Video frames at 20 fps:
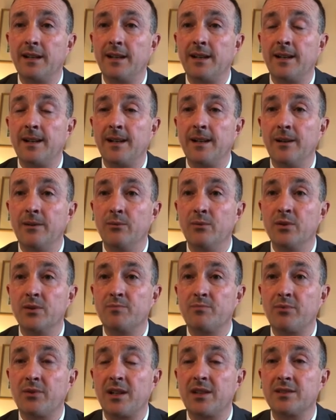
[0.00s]
was
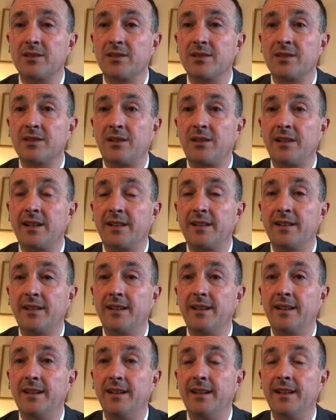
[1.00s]
brushed aside
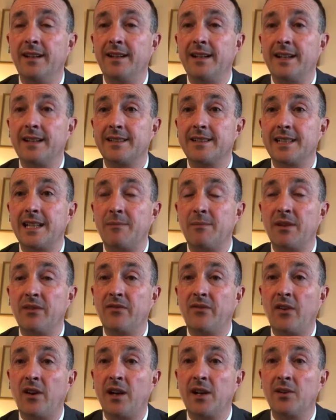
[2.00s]
in that
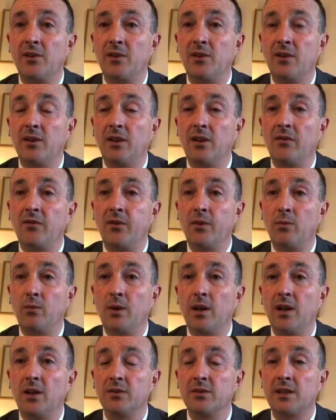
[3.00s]
semi-final of the
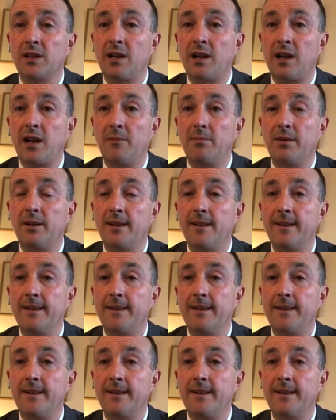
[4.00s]
World Cup.